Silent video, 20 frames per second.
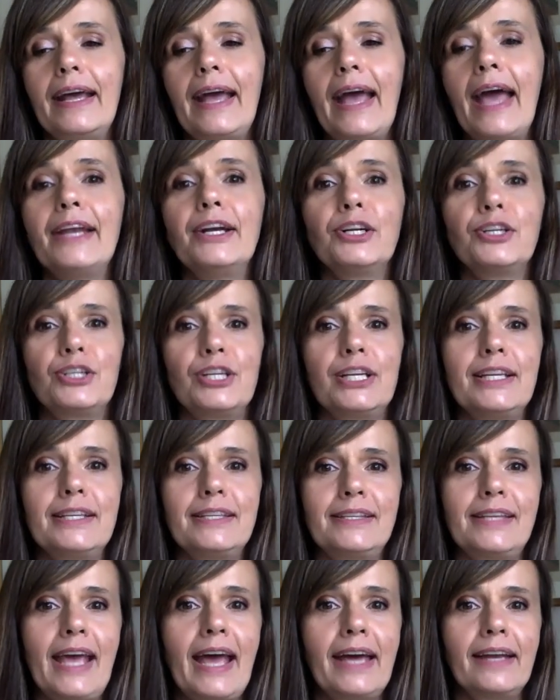
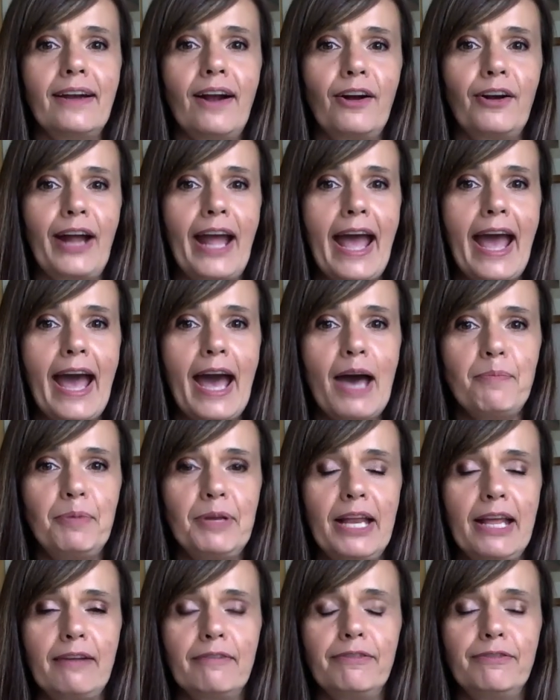energies that are
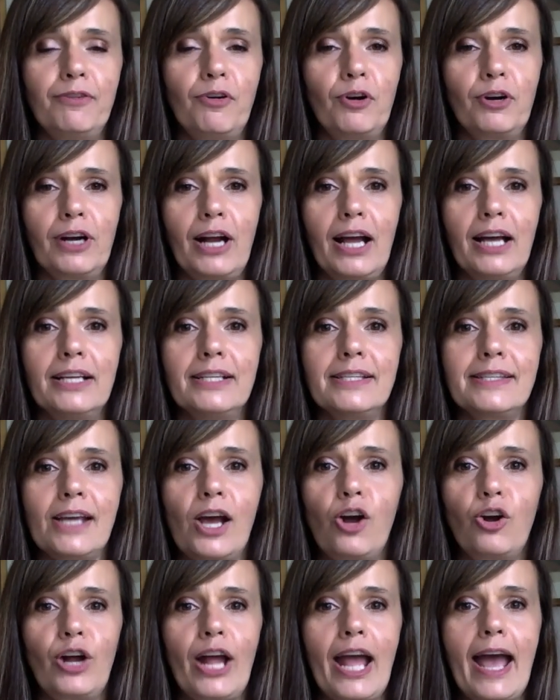happening for us
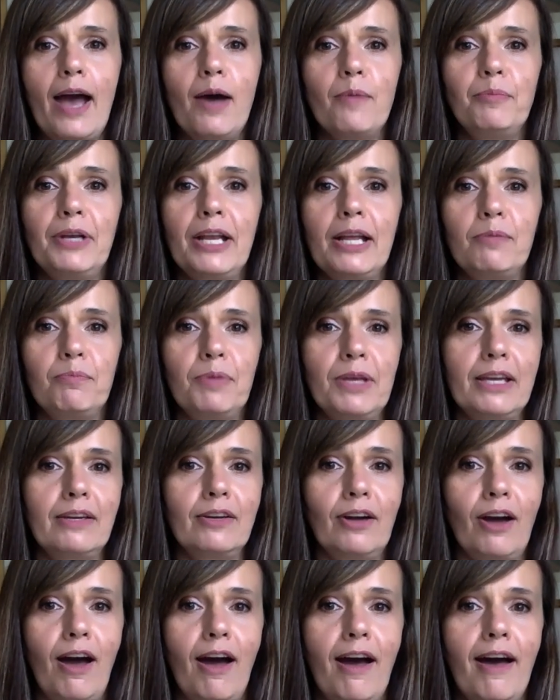are happening
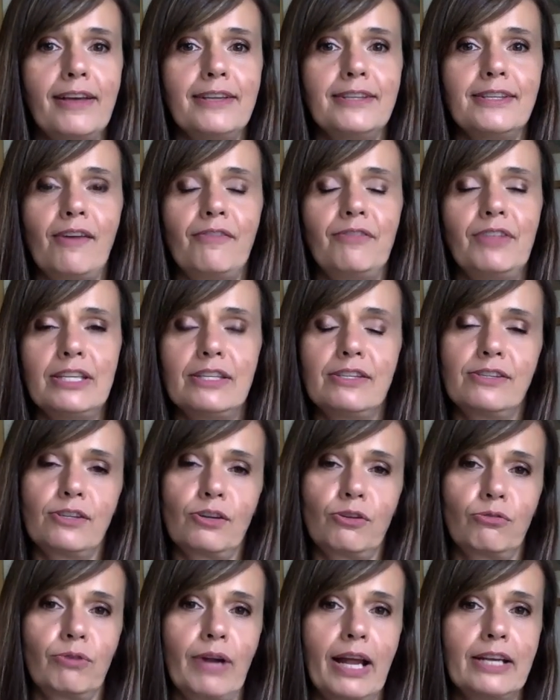because of this
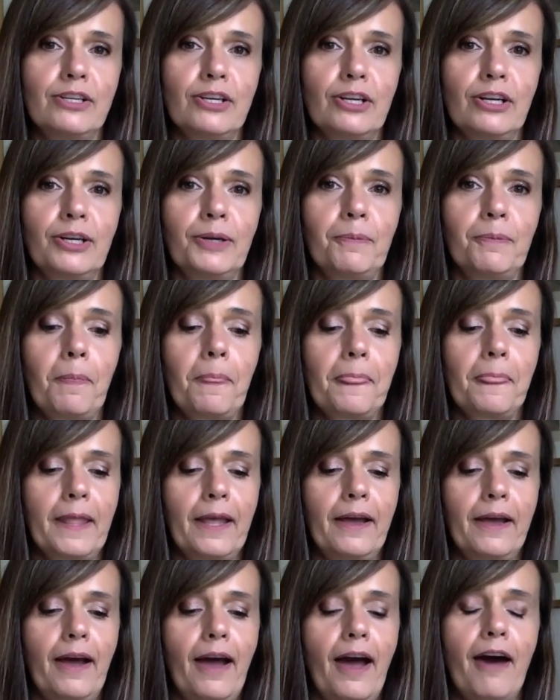surrender
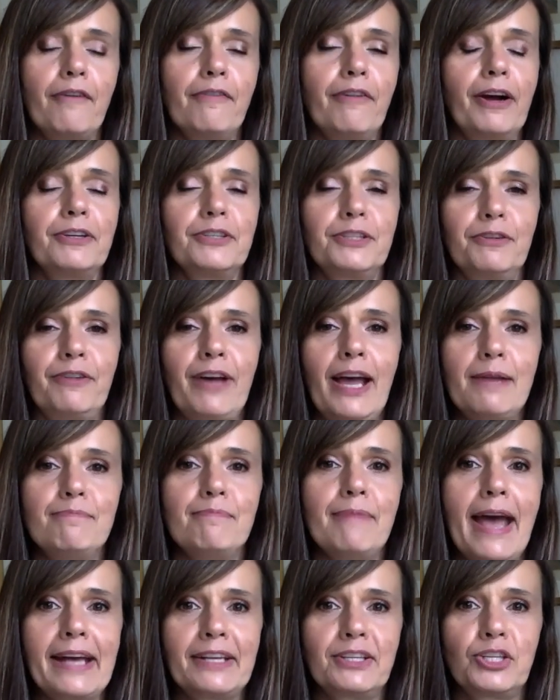of our divine
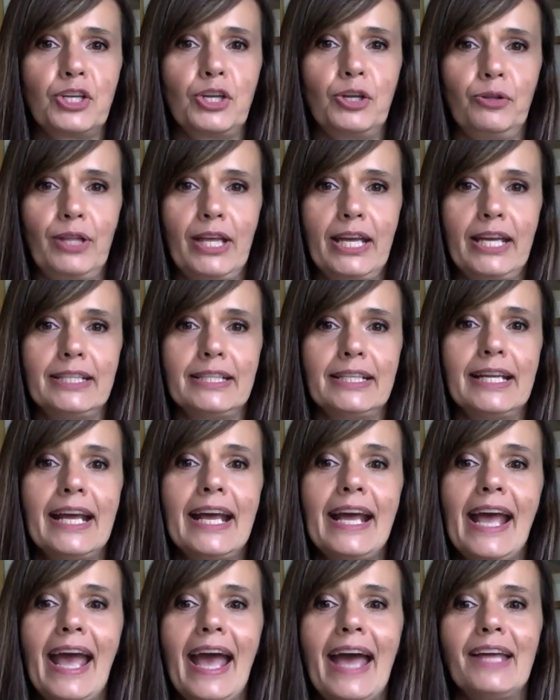masculine.
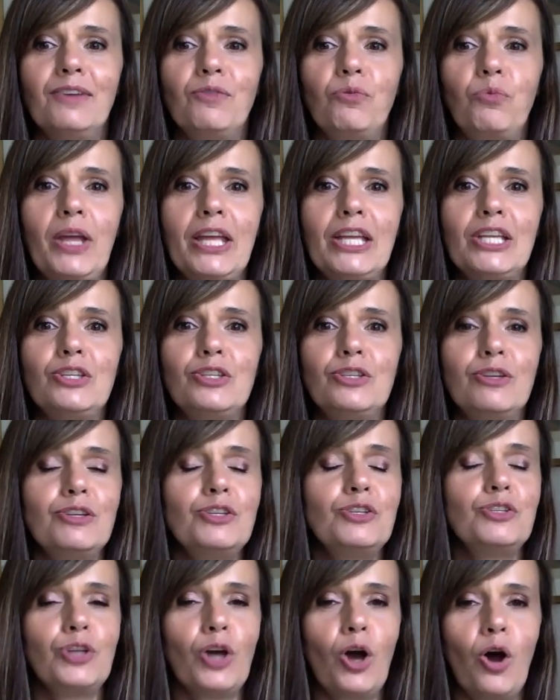And we
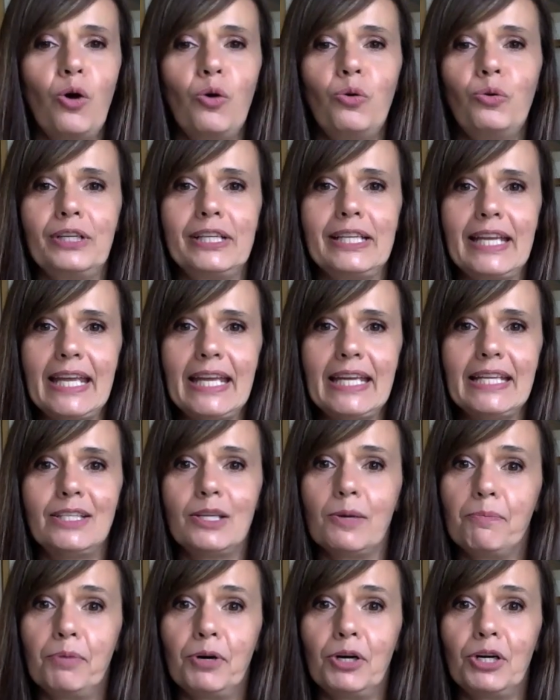don't need
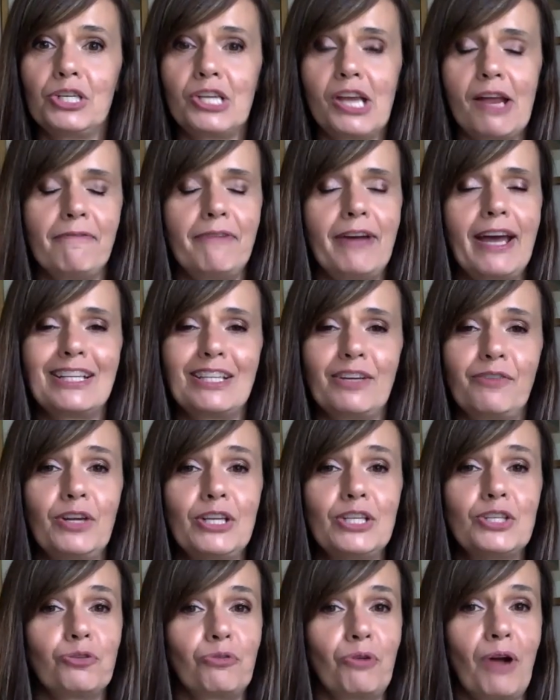to push. In fact, if we
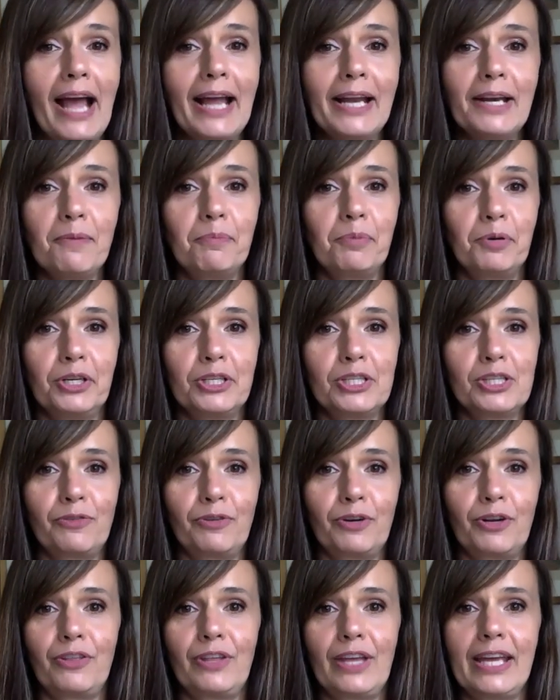try to push
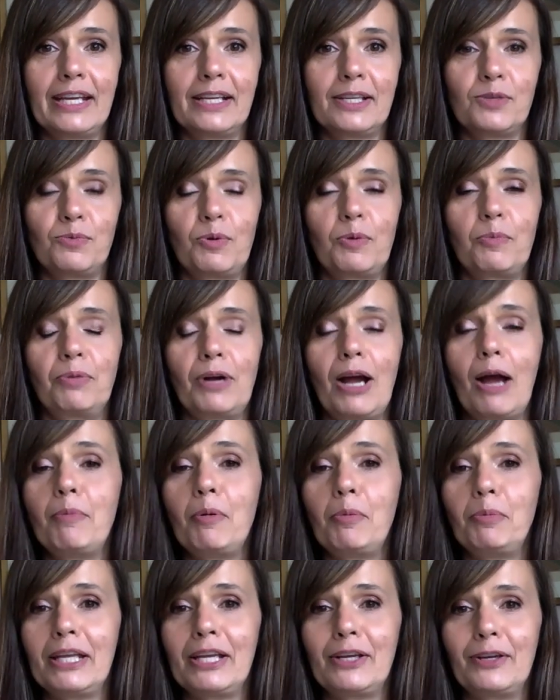for things, we're
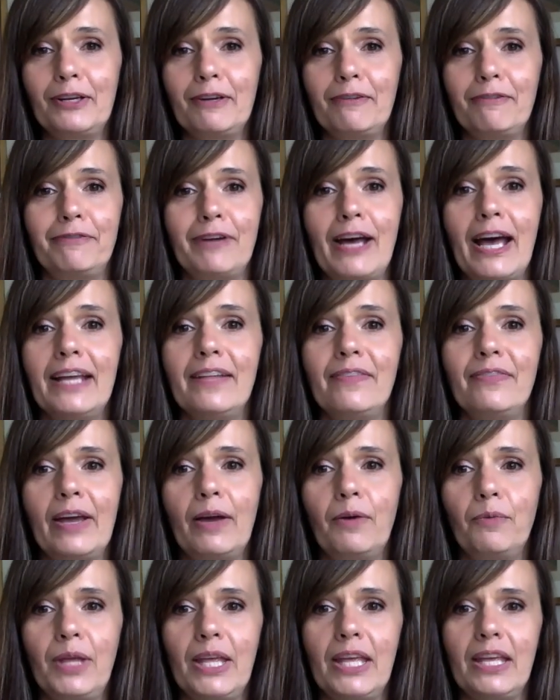probably going to find
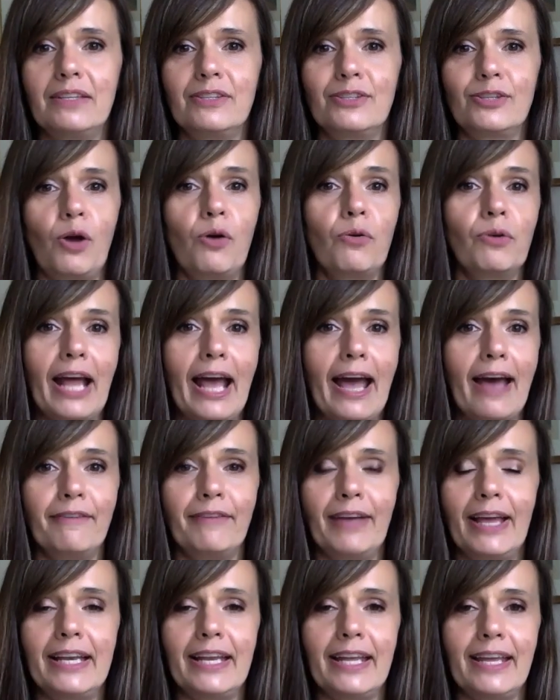that we don't have
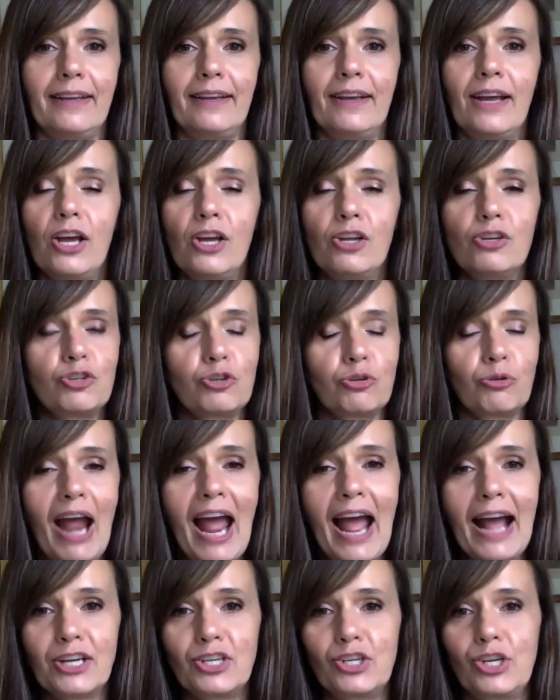any
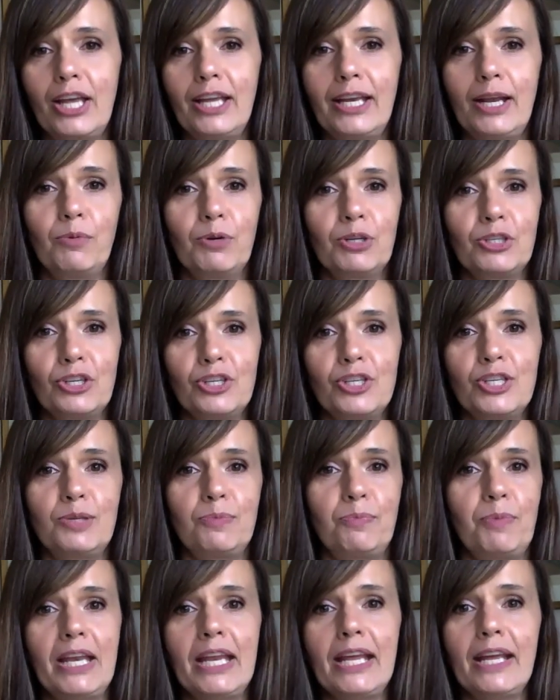traction and we're just
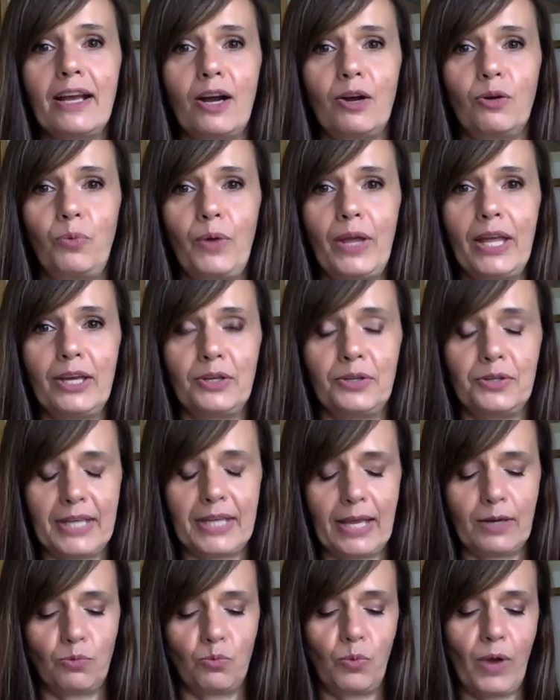spinning our wheels
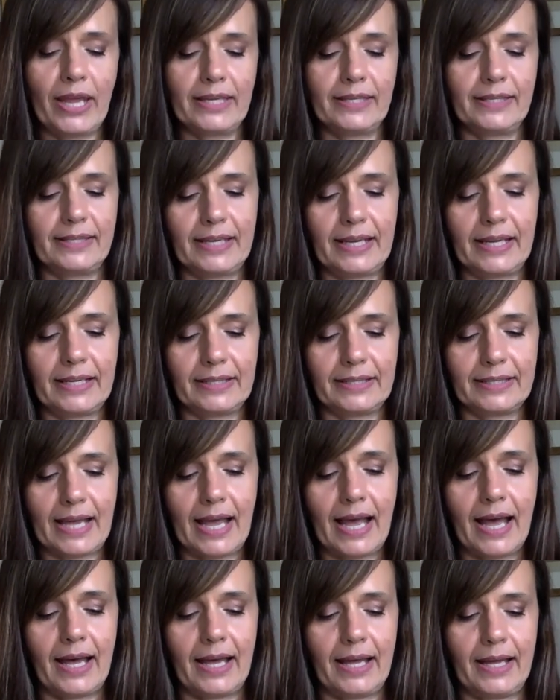and wasting
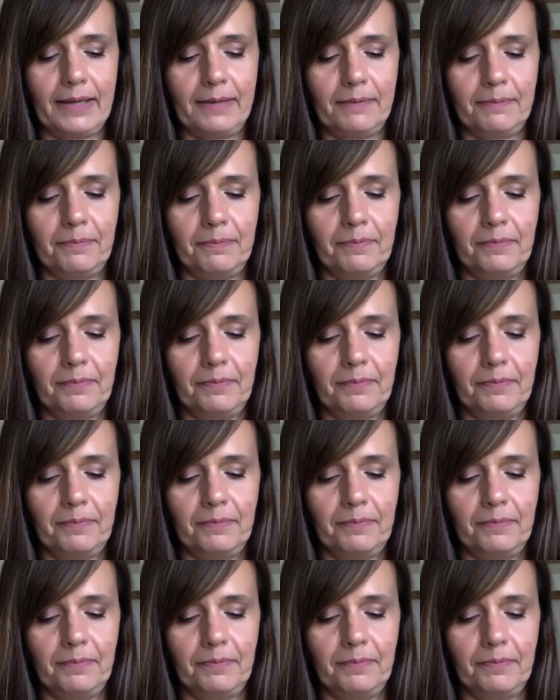time.